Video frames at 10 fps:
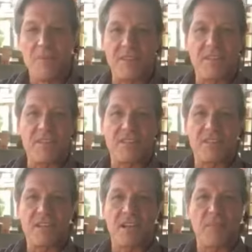But
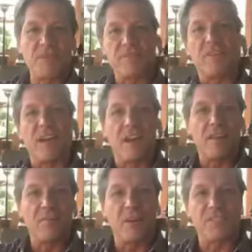there's a couple different
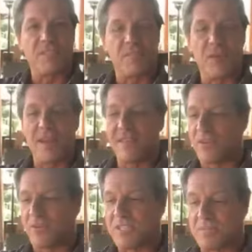other parts of the brain
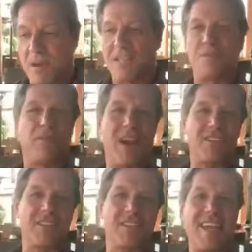that are responsible for
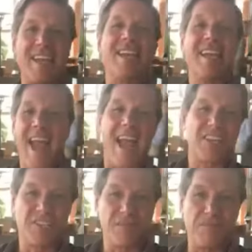actually taking
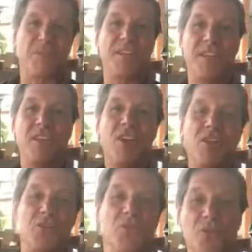action and putting
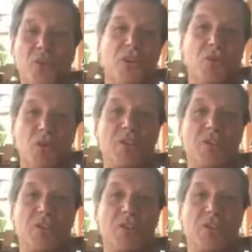to work